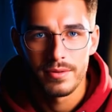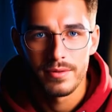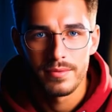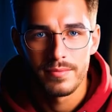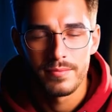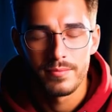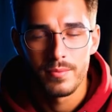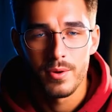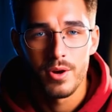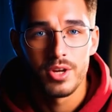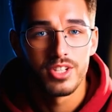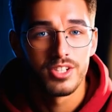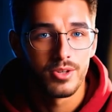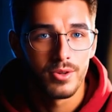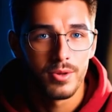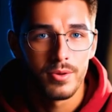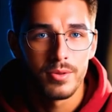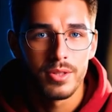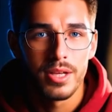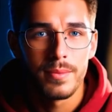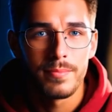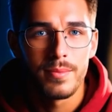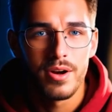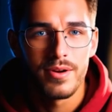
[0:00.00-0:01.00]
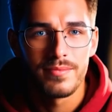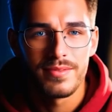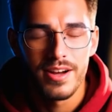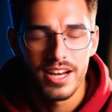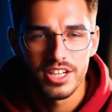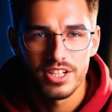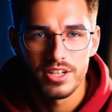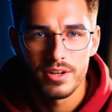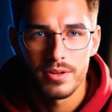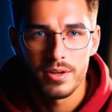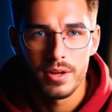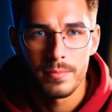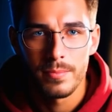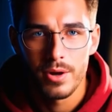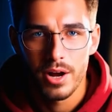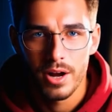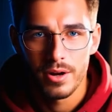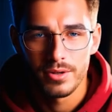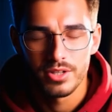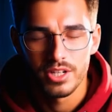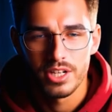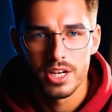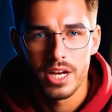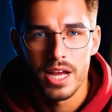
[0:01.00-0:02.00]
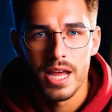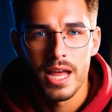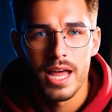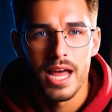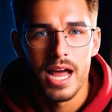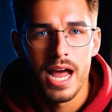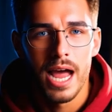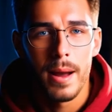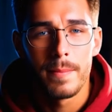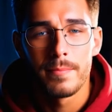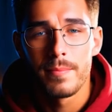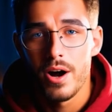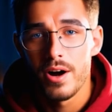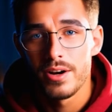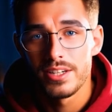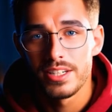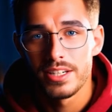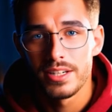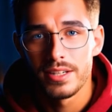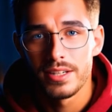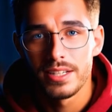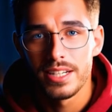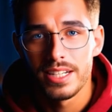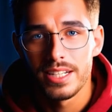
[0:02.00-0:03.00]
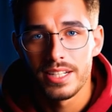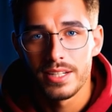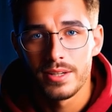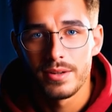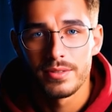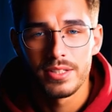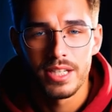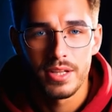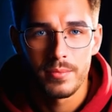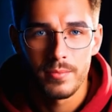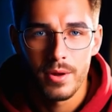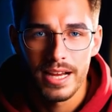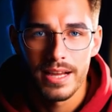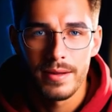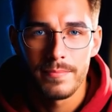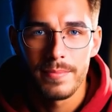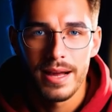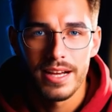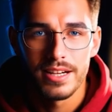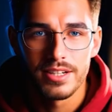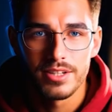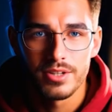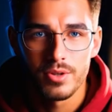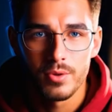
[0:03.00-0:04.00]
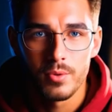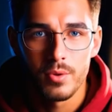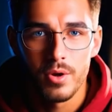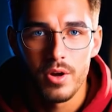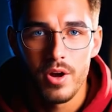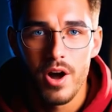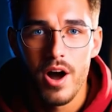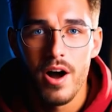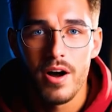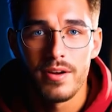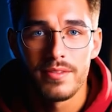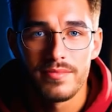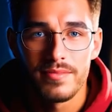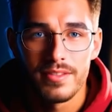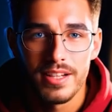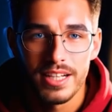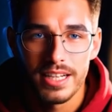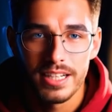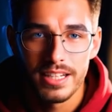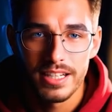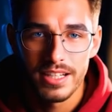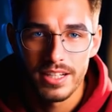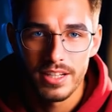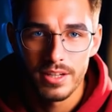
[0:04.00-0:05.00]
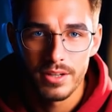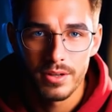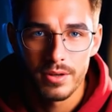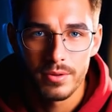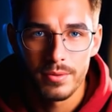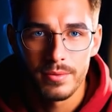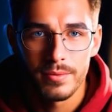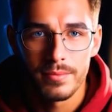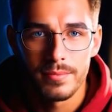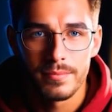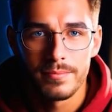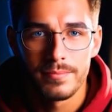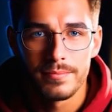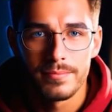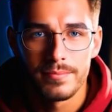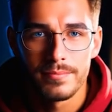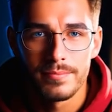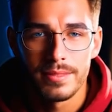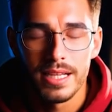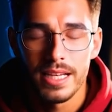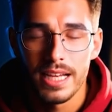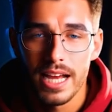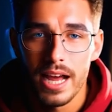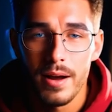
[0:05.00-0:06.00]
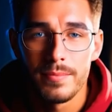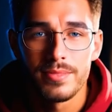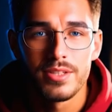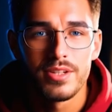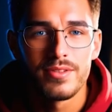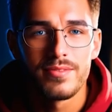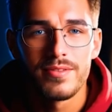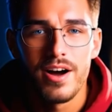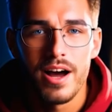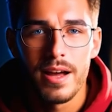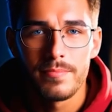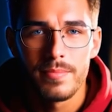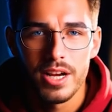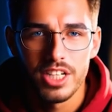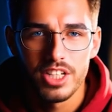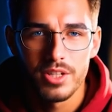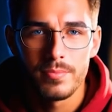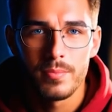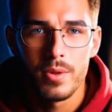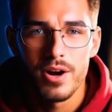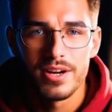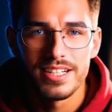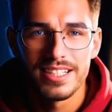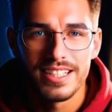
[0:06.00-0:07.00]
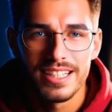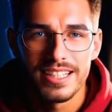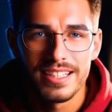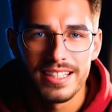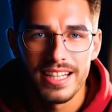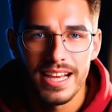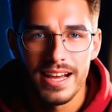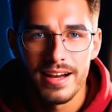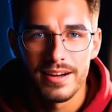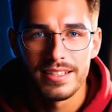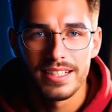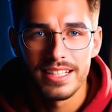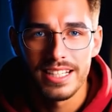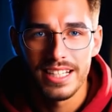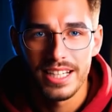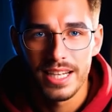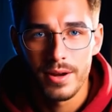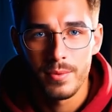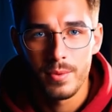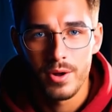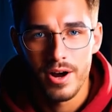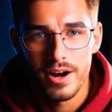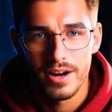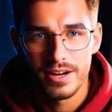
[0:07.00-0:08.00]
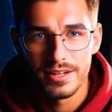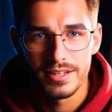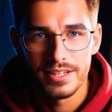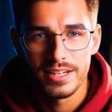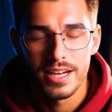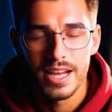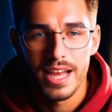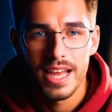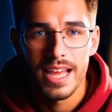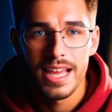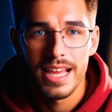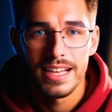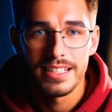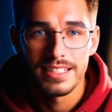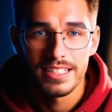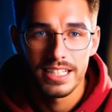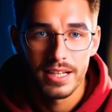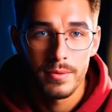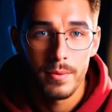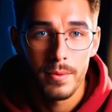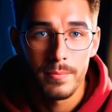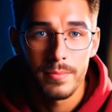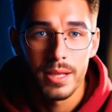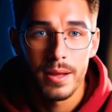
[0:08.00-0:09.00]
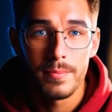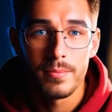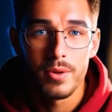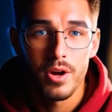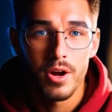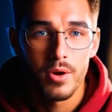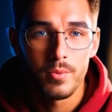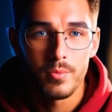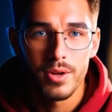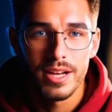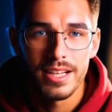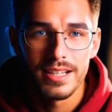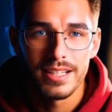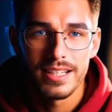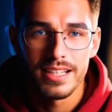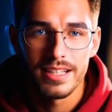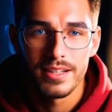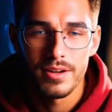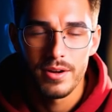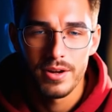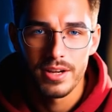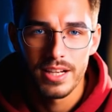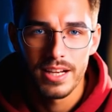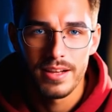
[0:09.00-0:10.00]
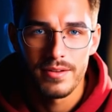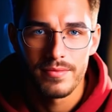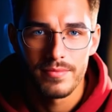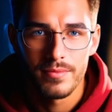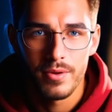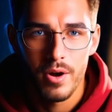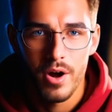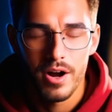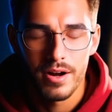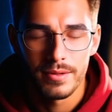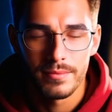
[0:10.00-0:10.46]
For a truly professional approach, I personally use and recommend a tool called VidIQ. It helps you find much more detailed keywords and see what people are really looking for.